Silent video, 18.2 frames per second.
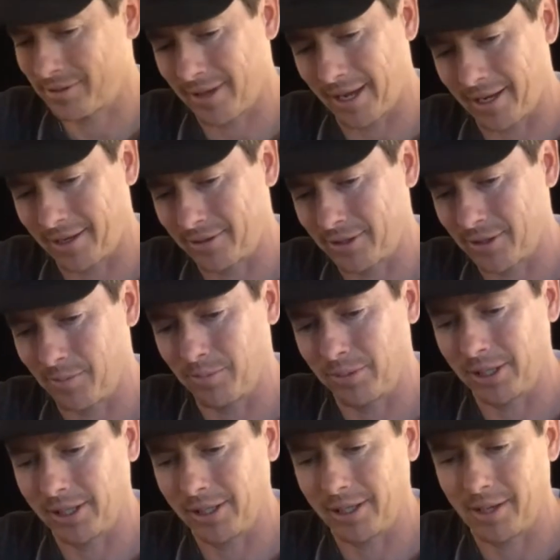like
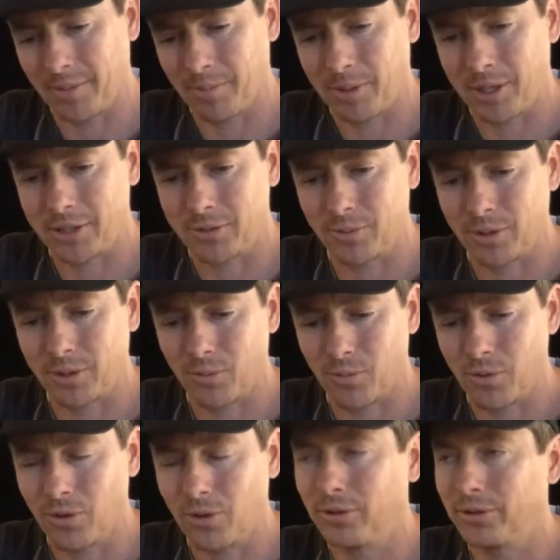completely at peace with the
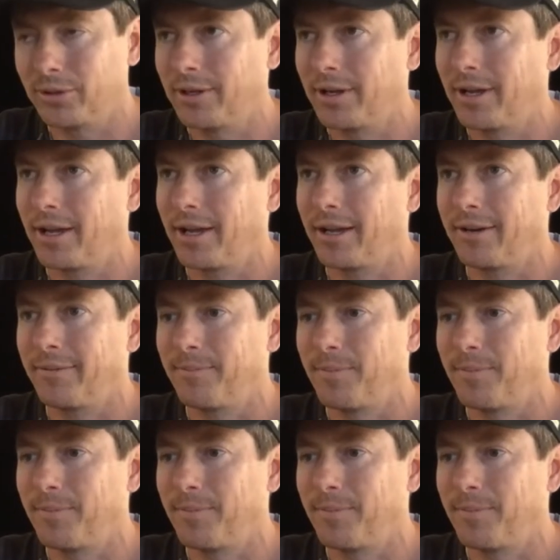world. And